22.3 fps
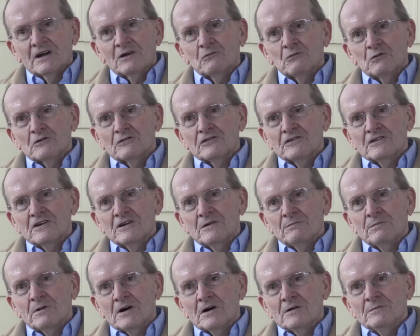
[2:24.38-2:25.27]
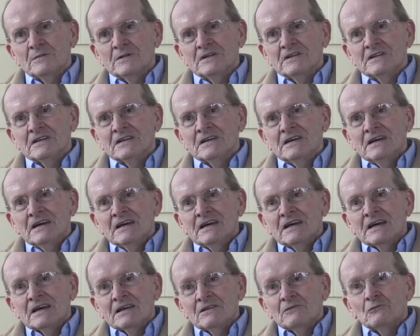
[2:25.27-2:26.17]
I've worked for the department,
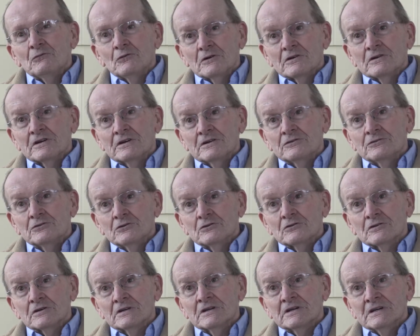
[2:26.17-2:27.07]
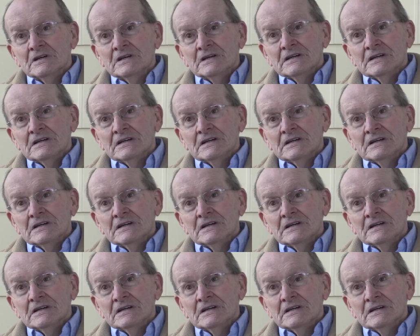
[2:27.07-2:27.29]
really and truly.